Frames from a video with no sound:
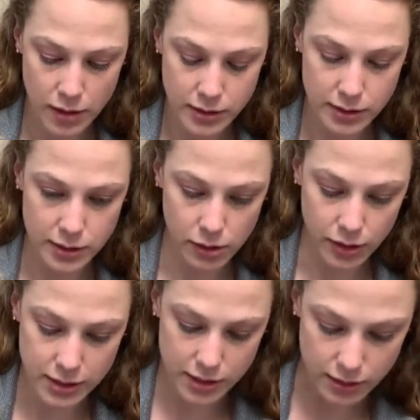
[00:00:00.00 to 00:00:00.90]
So
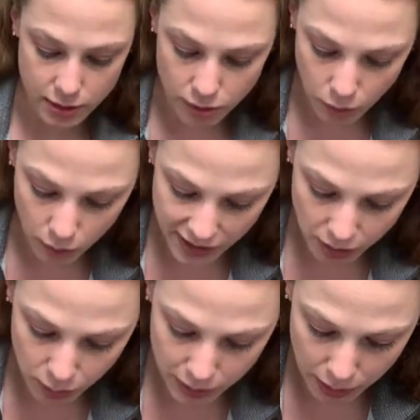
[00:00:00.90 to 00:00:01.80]
these scissors don't quite
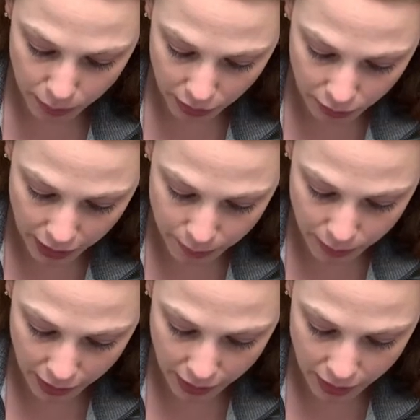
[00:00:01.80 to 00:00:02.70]
open up all the way,
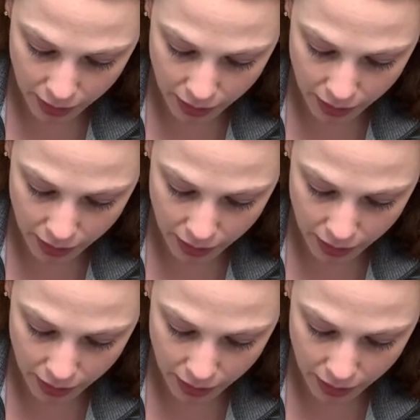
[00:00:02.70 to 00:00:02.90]
but I'm